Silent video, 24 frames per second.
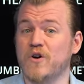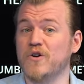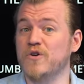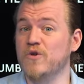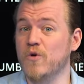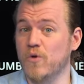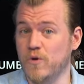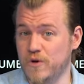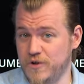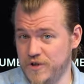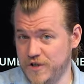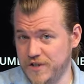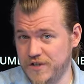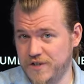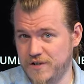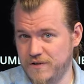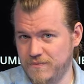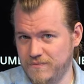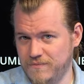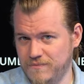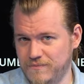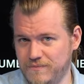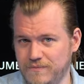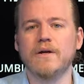gorgeous.
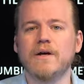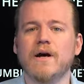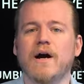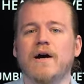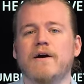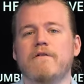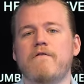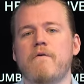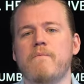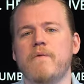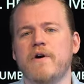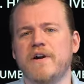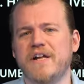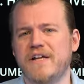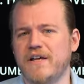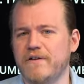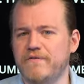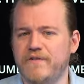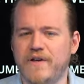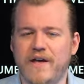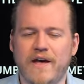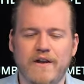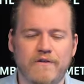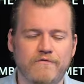All right, everybody,
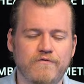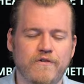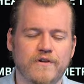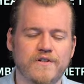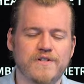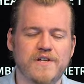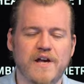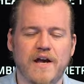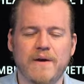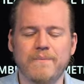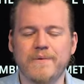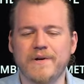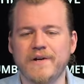if you had a fun time